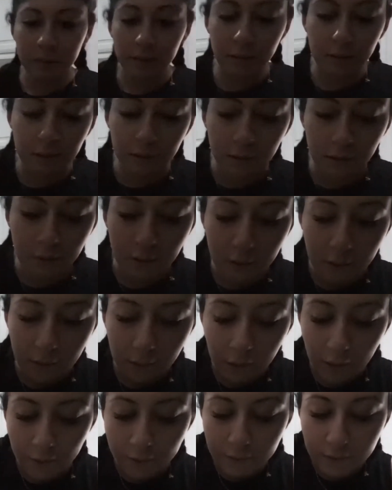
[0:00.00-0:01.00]
I
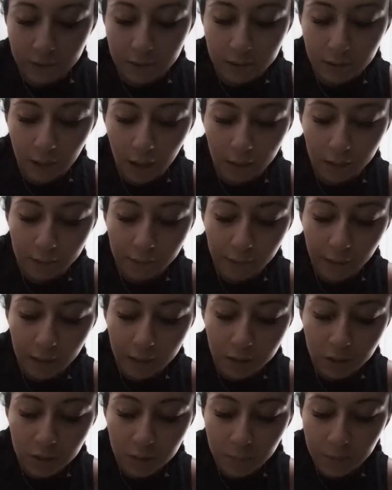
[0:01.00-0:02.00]
have this gallon that
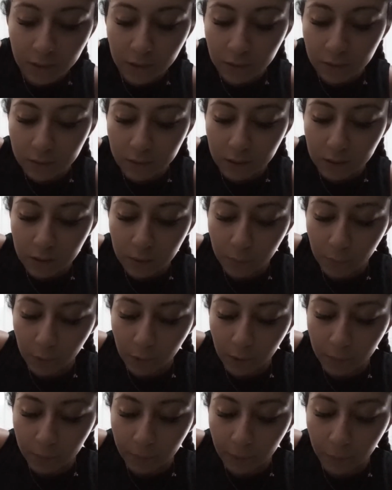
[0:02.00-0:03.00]
I've just been using to
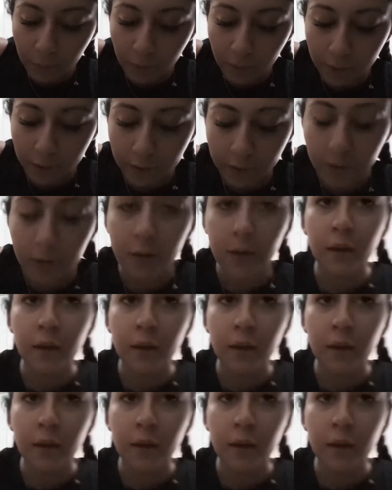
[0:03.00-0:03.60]
pour up my water.